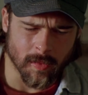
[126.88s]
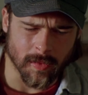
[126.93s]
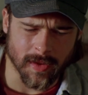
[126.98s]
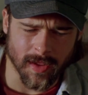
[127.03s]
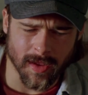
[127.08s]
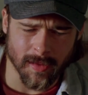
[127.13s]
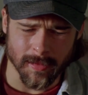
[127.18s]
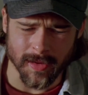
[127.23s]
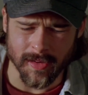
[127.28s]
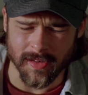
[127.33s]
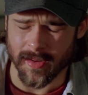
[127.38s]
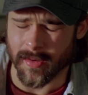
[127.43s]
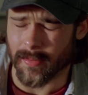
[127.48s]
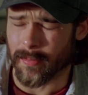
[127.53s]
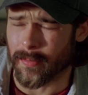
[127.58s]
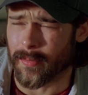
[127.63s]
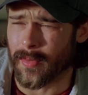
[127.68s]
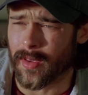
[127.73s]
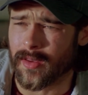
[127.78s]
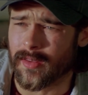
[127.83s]
Tell me
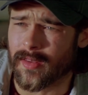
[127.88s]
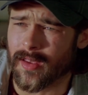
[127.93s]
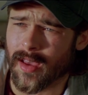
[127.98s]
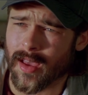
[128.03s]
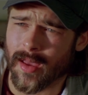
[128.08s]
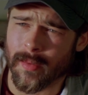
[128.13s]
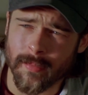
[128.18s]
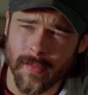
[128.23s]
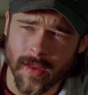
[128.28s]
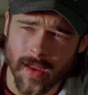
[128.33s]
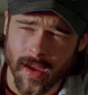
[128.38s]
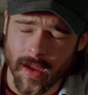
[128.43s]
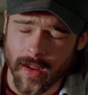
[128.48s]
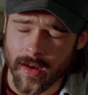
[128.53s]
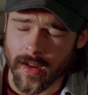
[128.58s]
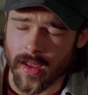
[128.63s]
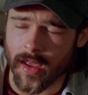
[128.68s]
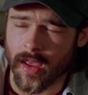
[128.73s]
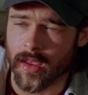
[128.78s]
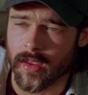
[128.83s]
something, big time.
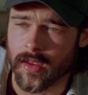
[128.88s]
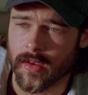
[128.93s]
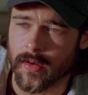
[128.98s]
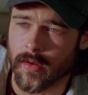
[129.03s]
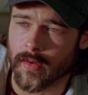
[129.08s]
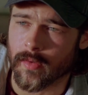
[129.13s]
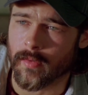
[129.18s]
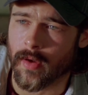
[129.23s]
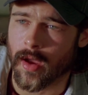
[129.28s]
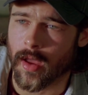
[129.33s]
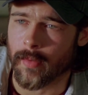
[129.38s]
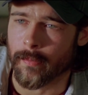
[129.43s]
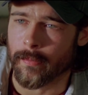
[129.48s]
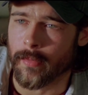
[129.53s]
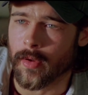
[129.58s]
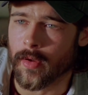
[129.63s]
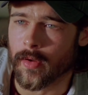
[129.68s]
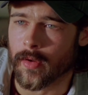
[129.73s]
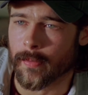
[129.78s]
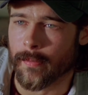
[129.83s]
How in the hell you gonna write
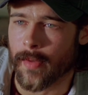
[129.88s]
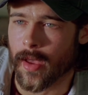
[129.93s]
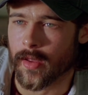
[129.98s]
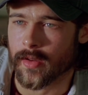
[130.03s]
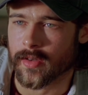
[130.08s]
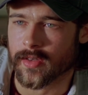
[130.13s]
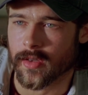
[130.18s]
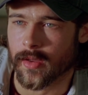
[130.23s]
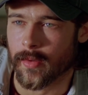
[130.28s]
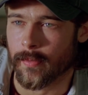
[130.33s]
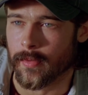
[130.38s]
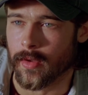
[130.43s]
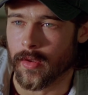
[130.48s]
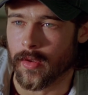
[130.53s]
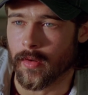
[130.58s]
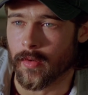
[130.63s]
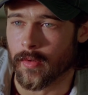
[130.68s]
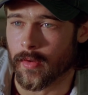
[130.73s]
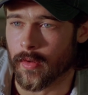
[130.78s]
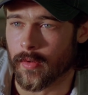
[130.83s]
a book about something
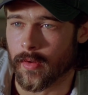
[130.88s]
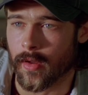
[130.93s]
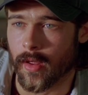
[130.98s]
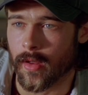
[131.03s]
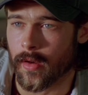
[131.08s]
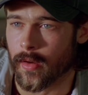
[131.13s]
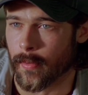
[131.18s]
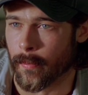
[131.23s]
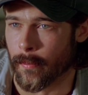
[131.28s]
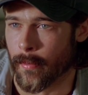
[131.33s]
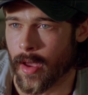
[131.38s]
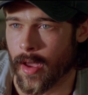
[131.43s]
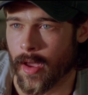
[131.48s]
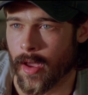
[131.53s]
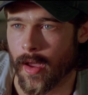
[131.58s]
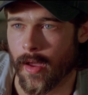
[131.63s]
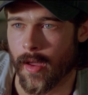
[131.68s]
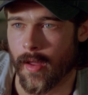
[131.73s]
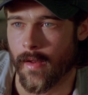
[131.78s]
you don't know nothing about?